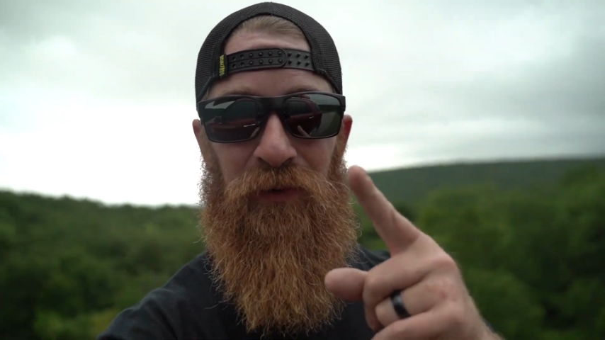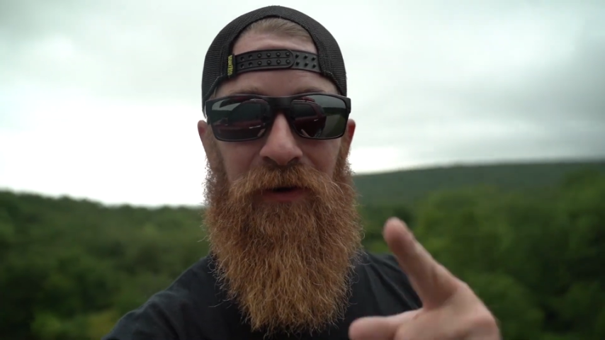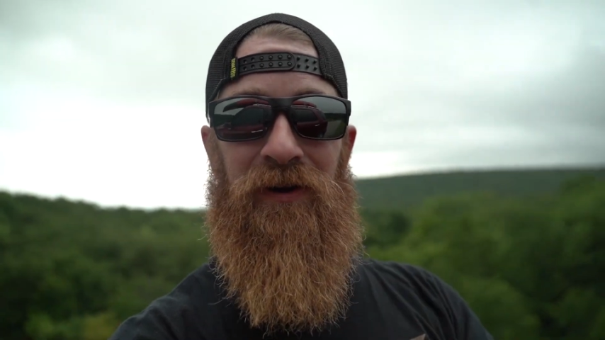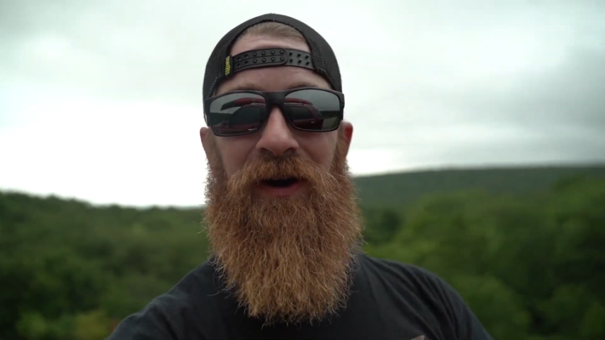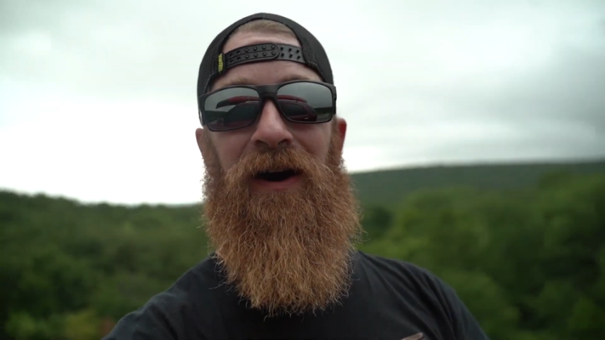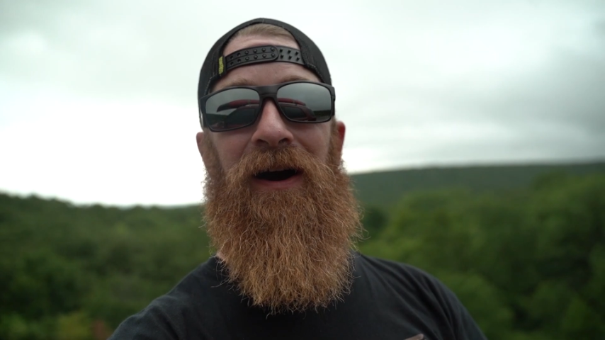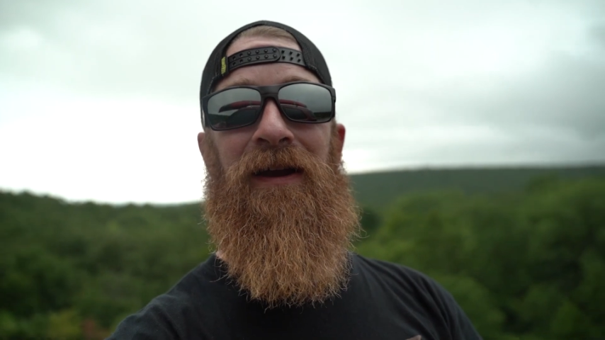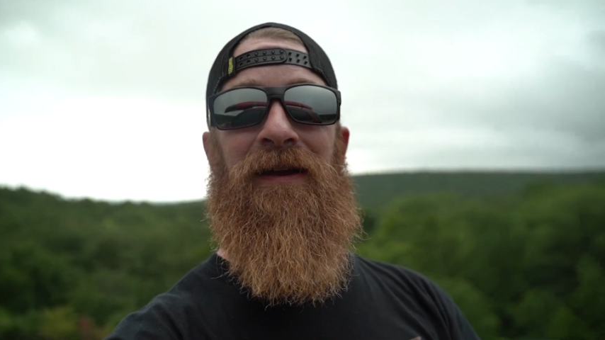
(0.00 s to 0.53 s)
were
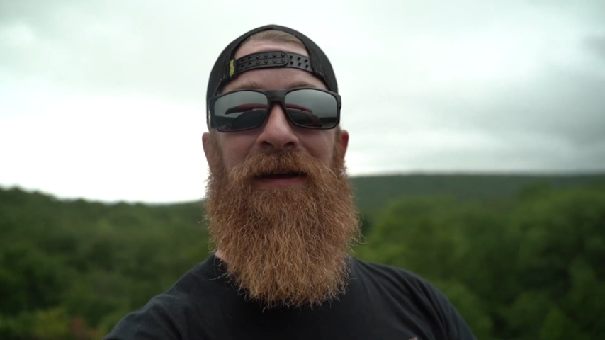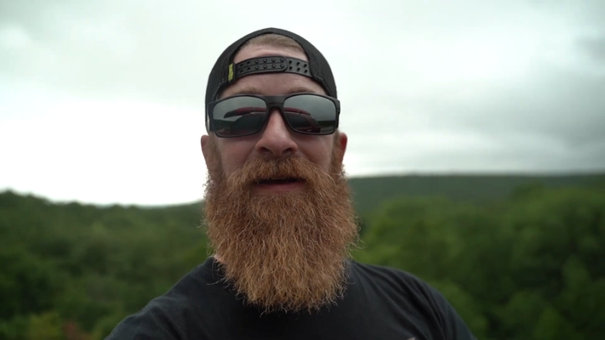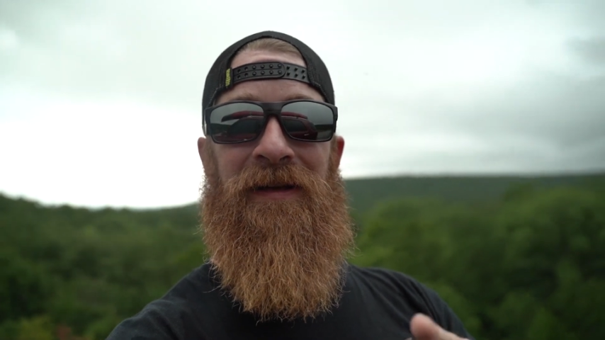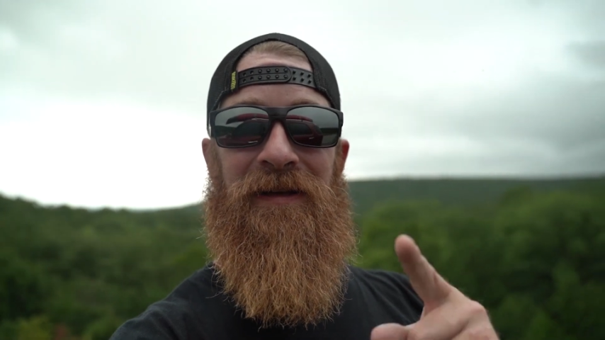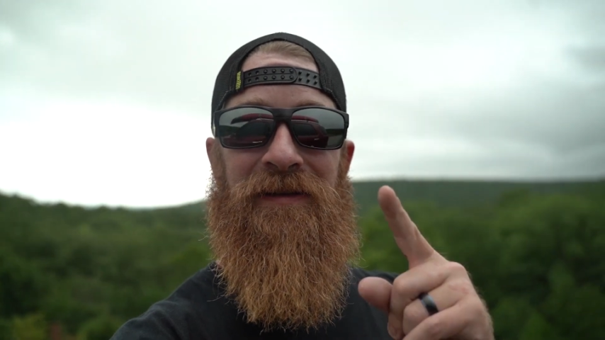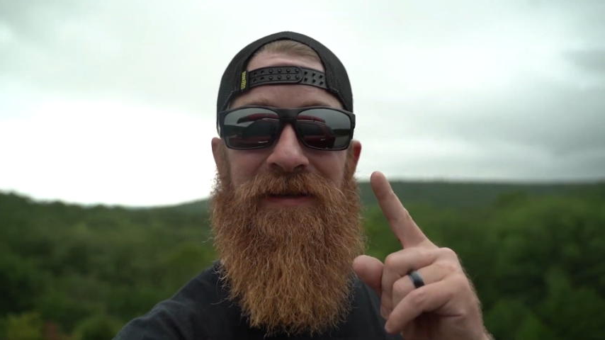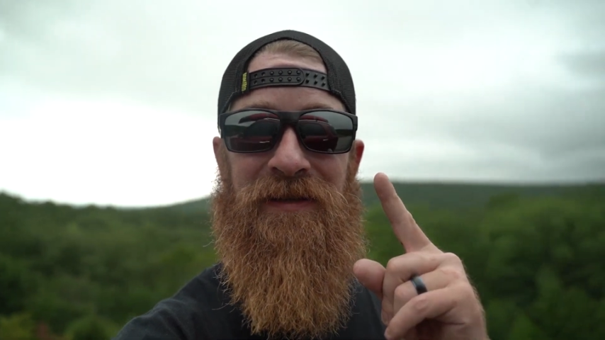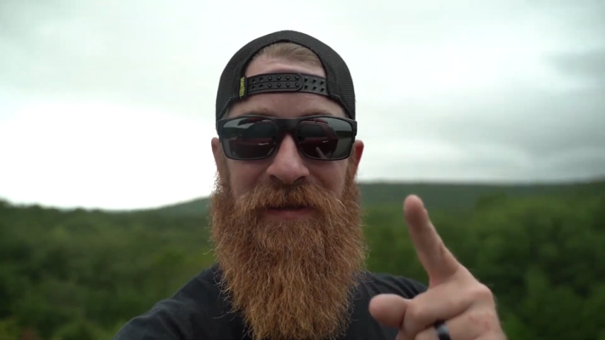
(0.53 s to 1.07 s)
caught.
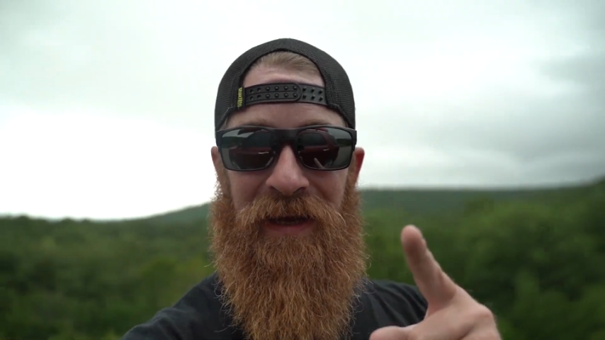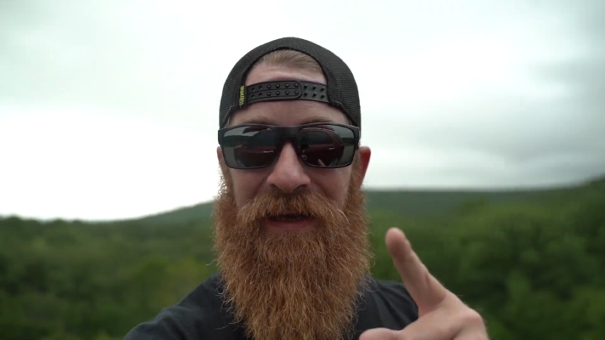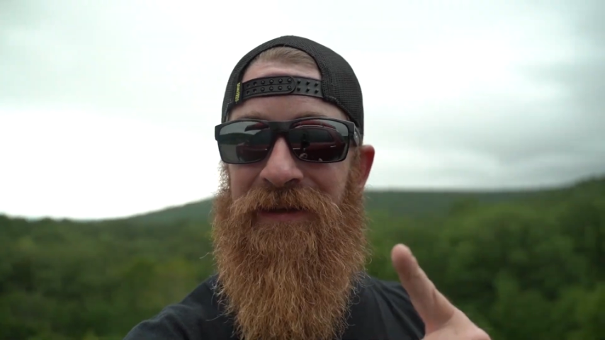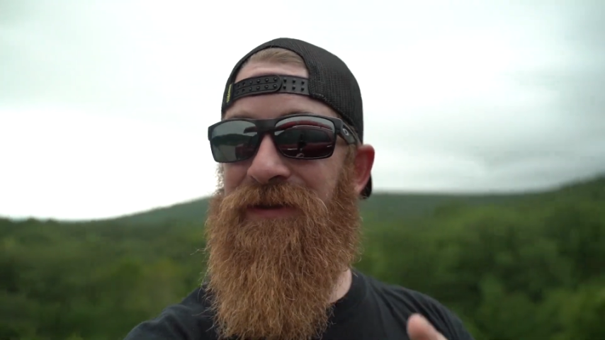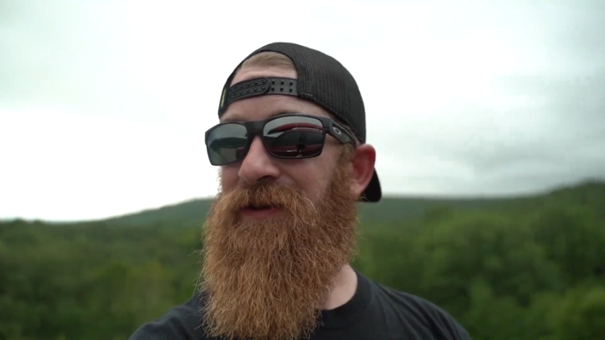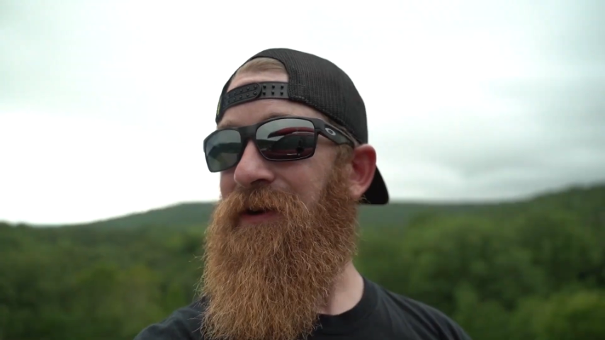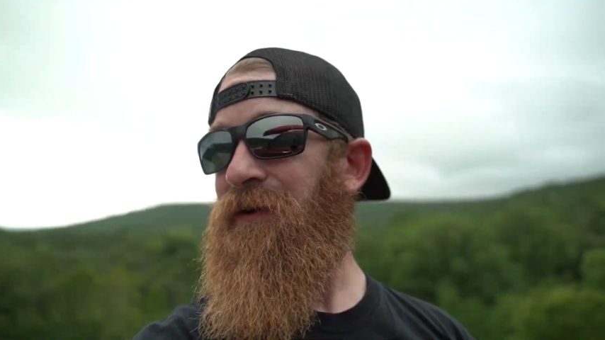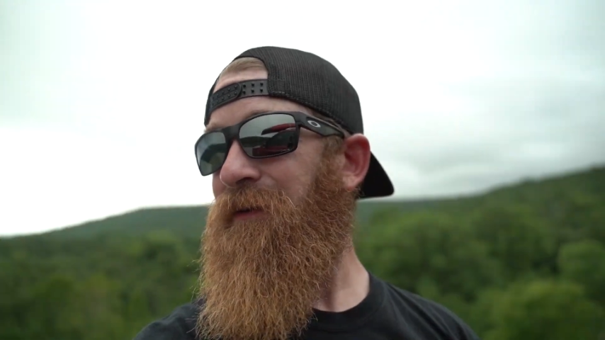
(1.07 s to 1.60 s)
Stay
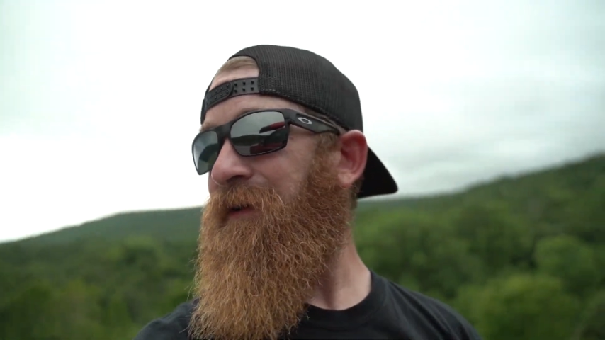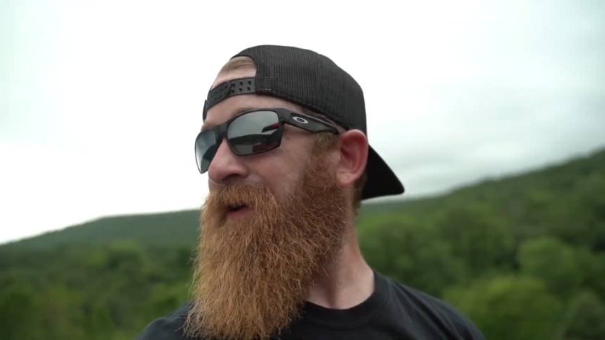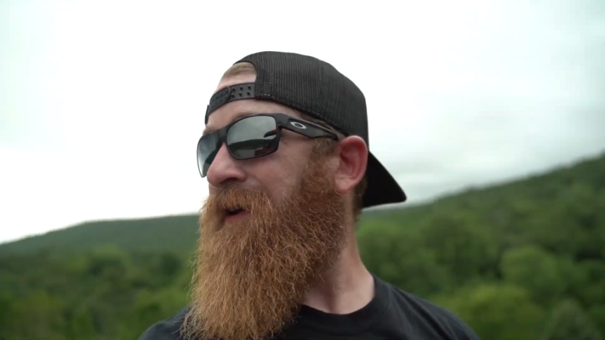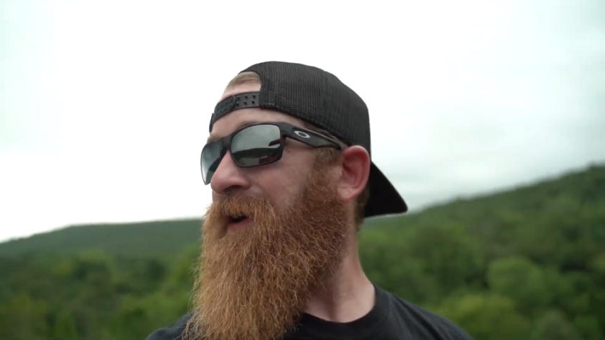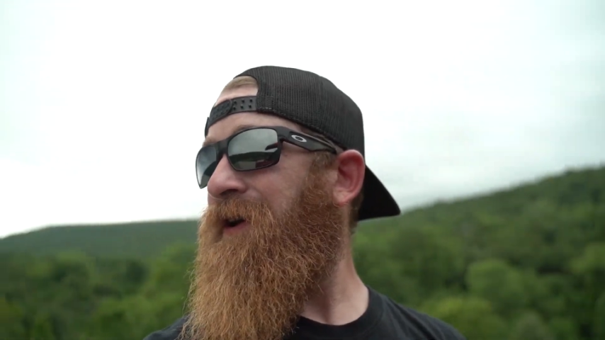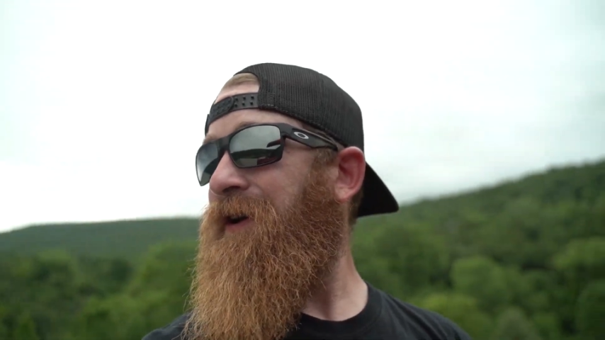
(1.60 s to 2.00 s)
tuned.